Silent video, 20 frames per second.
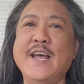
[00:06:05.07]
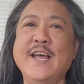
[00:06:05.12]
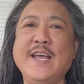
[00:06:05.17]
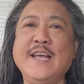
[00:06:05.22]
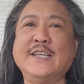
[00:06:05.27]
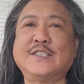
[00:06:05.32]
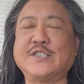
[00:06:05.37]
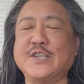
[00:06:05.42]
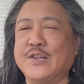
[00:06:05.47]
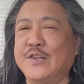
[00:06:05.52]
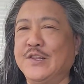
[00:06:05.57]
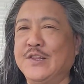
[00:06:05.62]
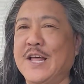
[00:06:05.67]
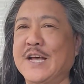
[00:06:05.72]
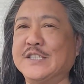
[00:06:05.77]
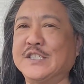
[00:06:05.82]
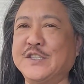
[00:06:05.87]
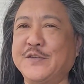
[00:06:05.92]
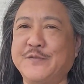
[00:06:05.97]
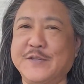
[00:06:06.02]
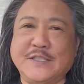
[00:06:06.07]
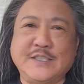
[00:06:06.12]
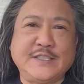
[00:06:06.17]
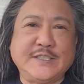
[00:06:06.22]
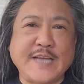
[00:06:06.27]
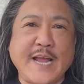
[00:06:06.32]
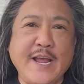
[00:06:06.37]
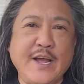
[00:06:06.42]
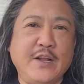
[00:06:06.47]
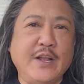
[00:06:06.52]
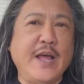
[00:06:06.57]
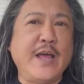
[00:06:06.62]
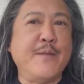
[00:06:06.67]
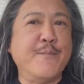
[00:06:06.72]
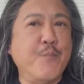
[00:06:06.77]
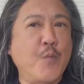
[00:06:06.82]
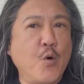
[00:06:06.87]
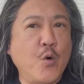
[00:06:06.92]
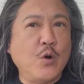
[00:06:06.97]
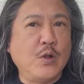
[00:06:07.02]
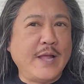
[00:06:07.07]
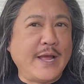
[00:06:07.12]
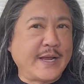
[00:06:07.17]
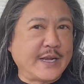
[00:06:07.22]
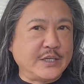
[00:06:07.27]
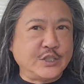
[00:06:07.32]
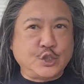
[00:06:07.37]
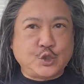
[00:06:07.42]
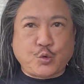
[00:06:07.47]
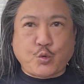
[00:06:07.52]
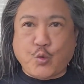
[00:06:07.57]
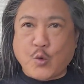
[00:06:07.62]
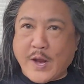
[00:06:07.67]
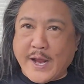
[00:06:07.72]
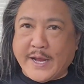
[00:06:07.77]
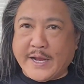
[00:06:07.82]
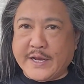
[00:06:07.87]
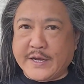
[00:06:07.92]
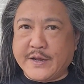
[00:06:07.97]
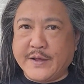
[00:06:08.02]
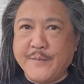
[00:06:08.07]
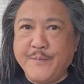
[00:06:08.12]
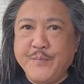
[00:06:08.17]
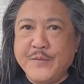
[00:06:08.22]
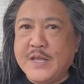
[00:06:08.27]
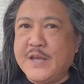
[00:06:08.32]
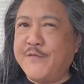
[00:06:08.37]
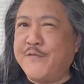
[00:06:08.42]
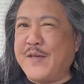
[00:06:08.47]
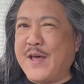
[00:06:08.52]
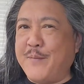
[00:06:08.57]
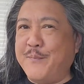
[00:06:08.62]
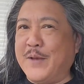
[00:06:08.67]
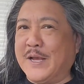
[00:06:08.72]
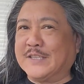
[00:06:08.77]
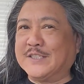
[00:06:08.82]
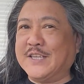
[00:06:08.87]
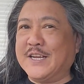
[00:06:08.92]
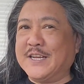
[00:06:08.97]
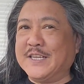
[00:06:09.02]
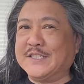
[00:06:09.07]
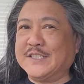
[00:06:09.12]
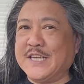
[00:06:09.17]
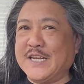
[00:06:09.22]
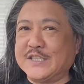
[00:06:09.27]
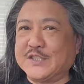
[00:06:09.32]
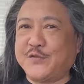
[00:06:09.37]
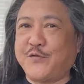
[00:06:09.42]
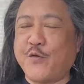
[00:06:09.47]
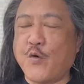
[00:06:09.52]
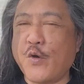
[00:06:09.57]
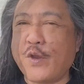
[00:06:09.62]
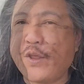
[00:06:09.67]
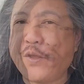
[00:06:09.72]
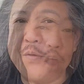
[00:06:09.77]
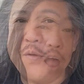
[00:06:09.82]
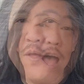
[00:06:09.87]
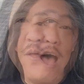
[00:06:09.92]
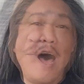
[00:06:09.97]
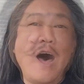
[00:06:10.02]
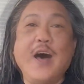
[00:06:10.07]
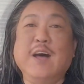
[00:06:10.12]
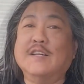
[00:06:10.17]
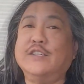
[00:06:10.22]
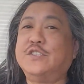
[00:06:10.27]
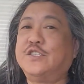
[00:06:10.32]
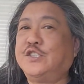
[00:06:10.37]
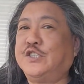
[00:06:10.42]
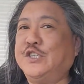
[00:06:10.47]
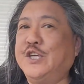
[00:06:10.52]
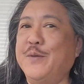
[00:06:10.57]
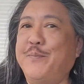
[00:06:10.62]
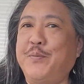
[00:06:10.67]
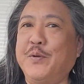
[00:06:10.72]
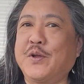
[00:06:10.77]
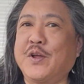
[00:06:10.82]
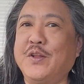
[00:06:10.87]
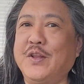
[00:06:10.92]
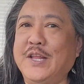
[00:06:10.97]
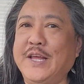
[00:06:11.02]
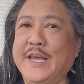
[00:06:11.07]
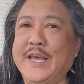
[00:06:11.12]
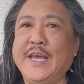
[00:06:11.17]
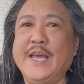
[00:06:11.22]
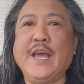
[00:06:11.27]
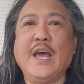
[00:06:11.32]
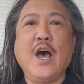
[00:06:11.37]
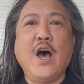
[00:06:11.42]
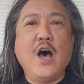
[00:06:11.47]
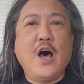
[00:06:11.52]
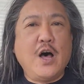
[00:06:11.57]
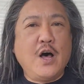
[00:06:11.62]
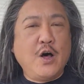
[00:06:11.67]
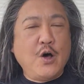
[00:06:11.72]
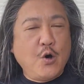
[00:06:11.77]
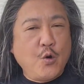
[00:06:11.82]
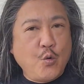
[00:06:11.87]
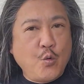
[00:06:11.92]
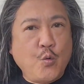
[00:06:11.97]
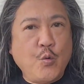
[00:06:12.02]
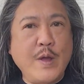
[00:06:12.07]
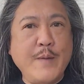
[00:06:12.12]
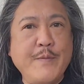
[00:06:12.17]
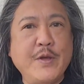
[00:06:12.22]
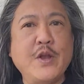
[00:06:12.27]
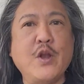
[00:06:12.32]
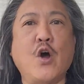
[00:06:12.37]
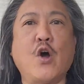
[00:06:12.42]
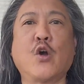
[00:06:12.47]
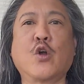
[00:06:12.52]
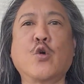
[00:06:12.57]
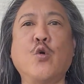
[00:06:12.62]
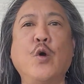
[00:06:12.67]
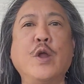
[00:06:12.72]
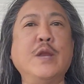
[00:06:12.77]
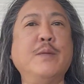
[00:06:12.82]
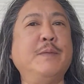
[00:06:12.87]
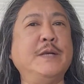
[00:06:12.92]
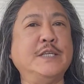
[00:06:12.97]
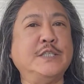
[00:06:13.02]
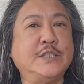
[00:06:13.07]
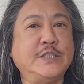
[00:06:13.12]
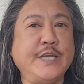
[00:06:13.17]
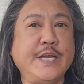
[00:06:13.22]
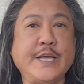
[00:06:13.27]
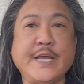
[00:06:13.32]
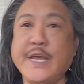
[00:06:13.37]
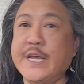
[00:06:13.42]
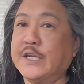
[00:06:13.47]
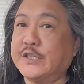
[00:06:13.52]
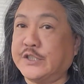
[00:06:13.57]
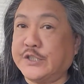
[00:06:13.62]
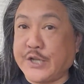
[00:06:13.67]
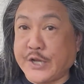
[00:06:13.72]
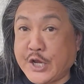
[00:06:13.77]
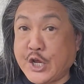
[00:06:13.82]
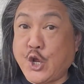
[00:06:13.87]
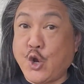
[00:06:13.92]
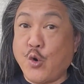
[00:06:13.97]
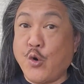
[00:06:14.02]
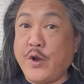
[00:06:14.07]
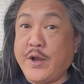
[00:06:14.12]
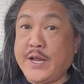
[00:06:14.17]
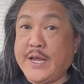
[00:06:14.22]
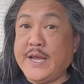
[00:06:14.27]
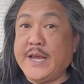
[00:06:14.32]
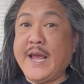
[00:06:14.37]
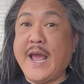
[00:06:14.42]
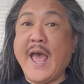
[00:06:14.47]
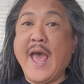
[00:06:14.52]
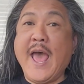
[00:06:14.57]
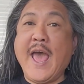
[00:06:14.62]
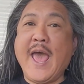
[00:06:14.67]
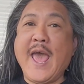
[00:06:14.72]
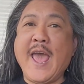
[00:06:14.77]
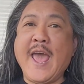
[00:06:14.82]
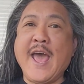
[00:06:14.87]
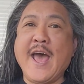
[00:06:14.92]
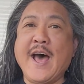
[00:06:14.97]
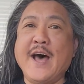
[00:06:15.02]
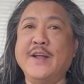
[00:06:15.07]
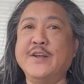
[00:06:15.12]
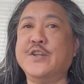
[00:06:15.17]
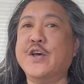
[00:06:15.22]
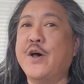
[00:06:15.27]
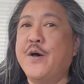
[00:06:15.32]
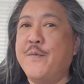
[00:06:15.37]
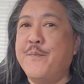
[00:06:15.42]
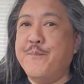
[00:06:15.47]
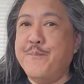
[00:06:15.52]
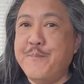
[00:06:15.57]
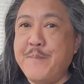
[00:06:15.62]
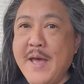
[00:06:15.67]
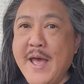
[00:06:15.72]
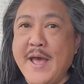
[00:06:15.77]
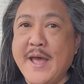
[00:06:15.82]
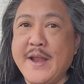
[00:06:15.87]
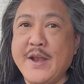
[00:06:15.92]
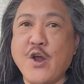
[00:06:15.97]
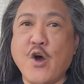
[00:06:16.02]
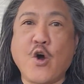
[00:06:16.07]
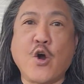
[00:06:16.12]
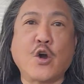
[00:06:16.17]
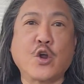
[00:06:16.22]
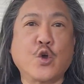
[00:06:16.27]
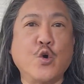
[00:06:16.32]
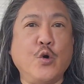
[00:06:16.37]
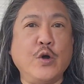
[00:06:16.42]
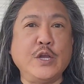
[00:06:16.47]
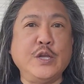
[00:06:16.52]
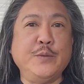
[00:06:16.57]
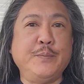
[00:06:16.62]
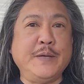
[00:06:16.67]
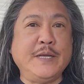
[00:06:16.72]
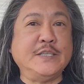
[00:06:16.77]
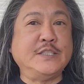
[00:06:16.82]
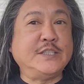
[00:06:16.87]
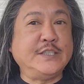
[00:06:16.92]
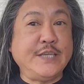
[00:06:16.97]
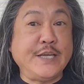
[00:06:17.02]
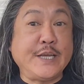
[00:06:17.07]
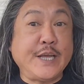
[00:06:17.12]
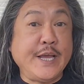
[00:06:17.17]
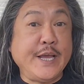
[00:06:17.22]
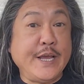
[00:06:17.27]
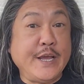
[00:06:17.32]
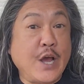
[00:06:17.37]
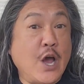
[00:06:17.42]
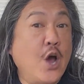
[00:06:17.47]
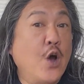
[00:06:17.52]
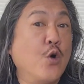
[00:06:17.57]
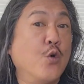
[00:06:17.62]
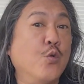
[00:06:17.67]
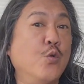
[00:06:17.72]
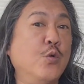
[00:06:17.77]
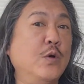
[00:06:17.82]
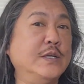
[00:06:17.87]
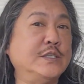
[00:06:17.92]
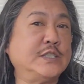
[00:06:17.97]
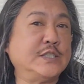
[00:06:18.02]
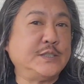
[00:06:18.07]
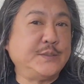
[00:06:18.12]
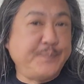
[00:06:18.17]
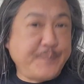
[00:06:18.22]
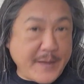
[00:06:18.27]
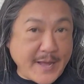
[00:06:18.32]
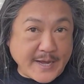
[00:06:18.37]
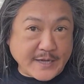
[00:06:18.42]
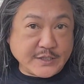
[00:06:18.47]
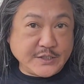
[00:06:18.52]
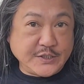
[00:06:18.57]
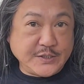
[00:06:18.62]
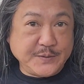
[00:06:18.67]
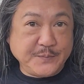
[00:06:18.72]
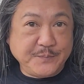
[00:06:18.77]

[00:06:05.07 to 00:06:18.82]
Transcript: It's less of a sale and more like a trade, if that makes any sense. Typically, women are going to be seeking security and men are going to be seeking respect.